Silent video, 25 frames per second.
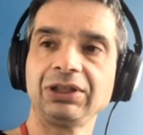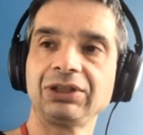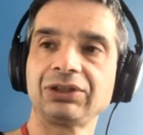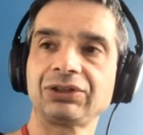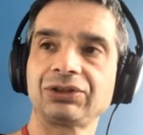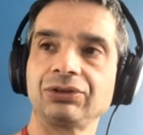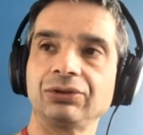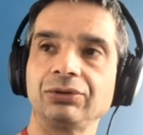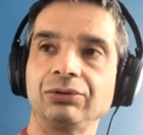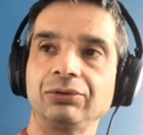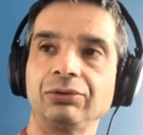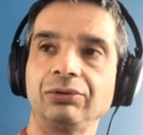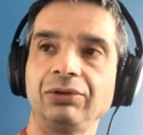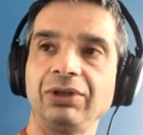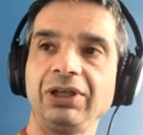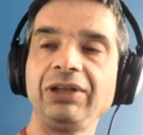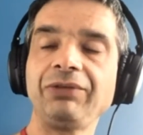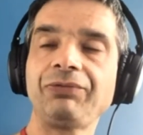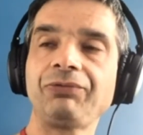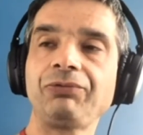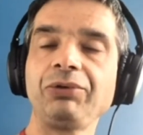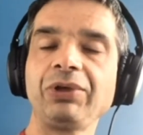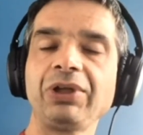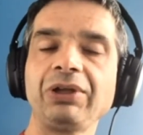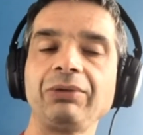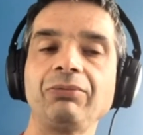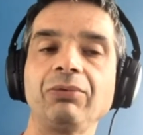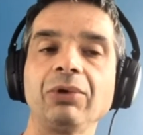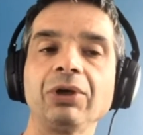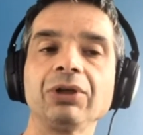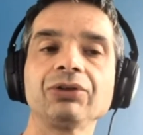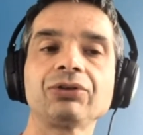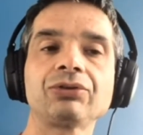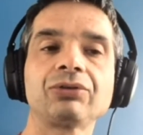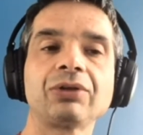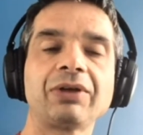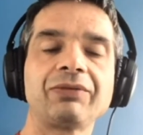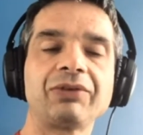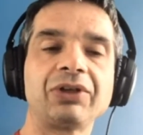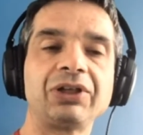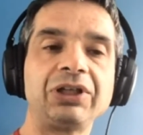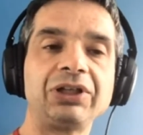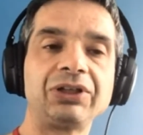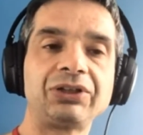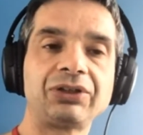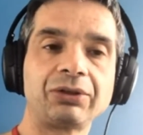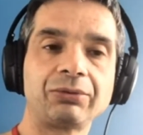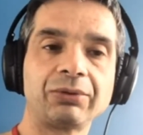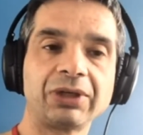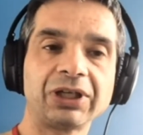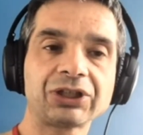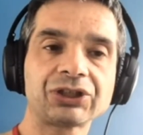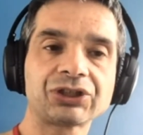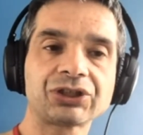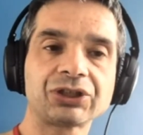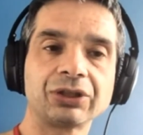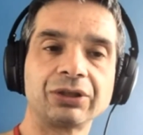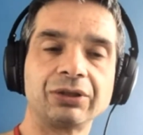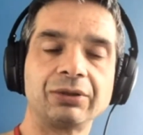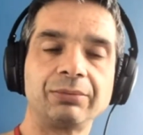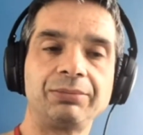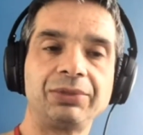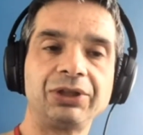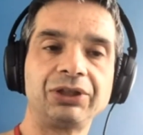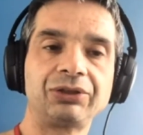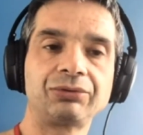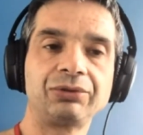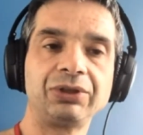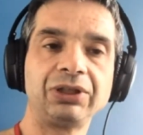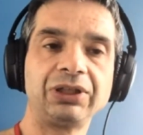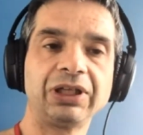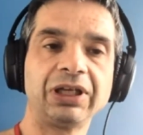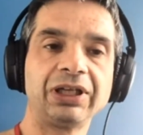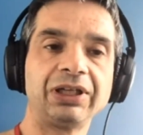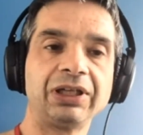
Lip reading: So if we want to have an interaction between